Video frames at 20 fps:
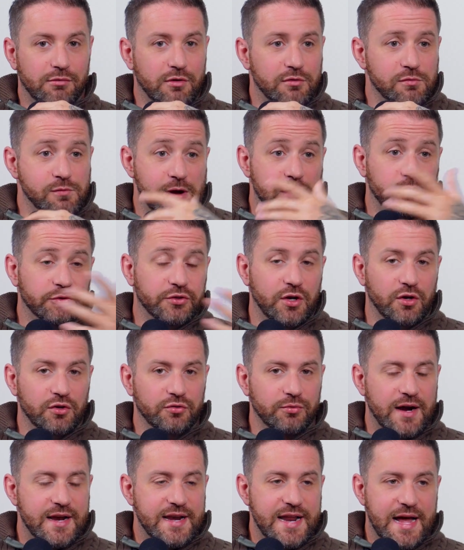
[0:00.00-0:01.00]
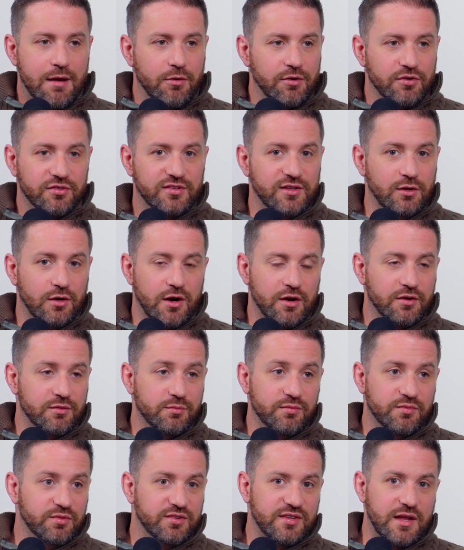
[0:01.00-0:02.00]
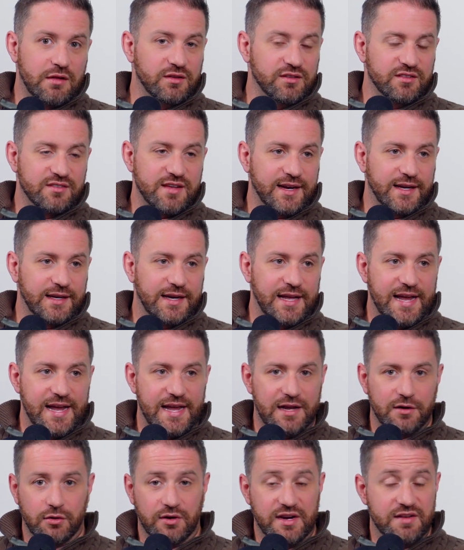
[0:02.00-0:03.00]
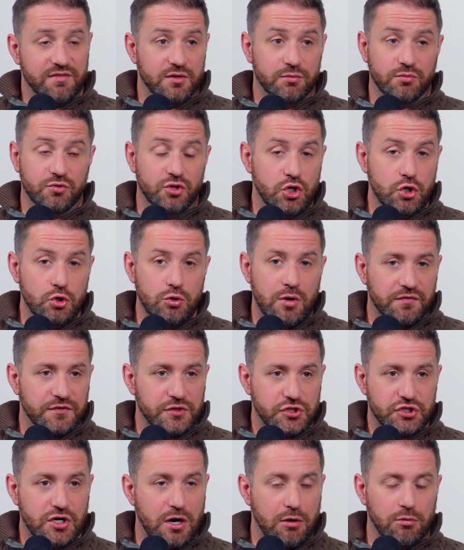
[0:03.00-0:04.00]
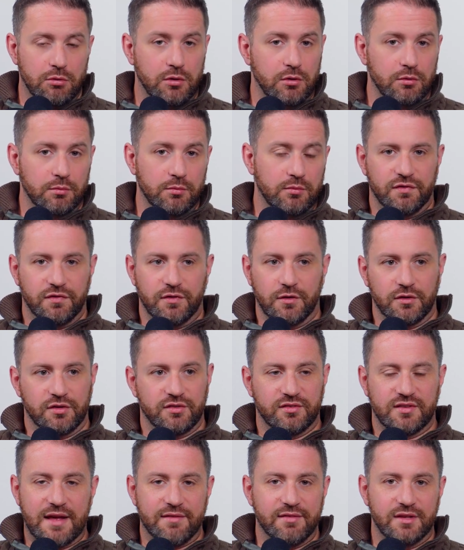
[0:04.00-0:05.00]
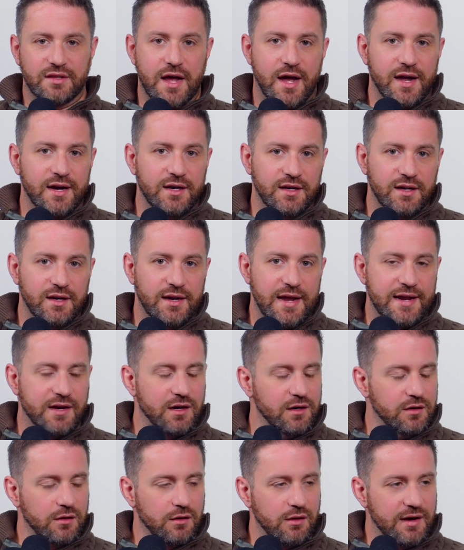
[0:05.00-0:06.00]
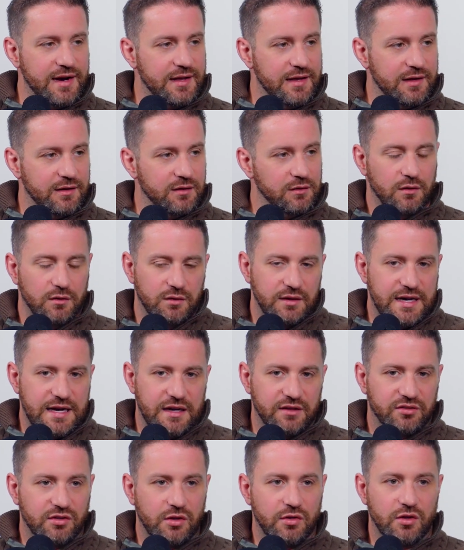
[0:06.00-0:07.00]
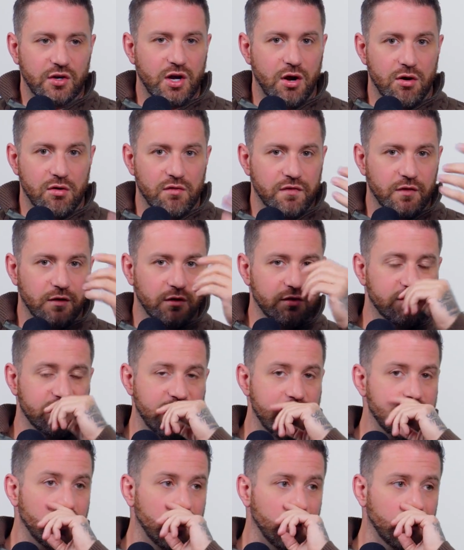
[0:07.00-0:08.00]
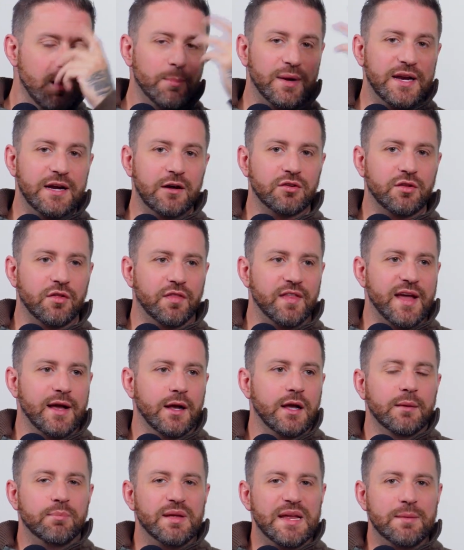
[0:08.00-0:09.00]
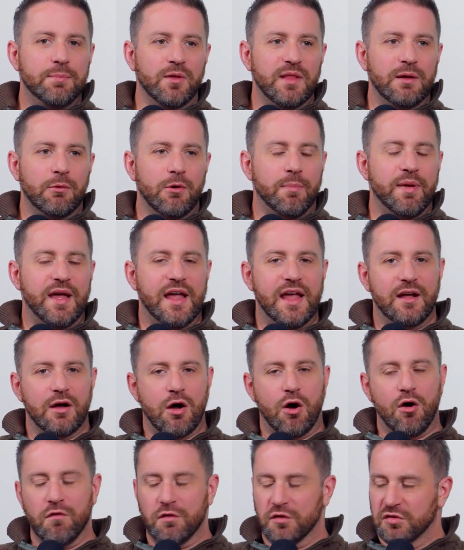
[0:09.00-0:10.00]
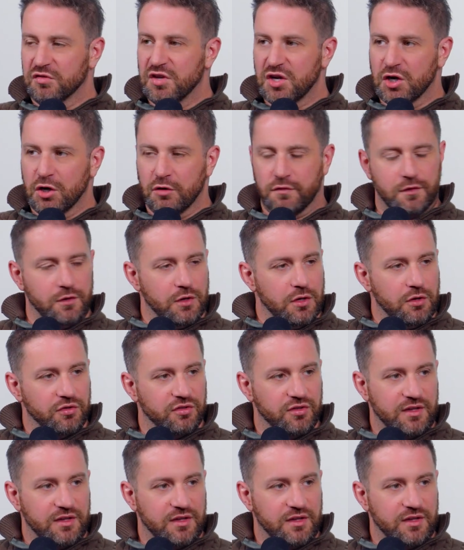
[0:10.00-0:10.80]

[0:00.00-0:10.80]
Revueltos right now are selling secondhand or even new off the showroom for $790,000, $800,000. Yeah, so they're going for a sticker. But here's the thing. People that were paying over sticker for those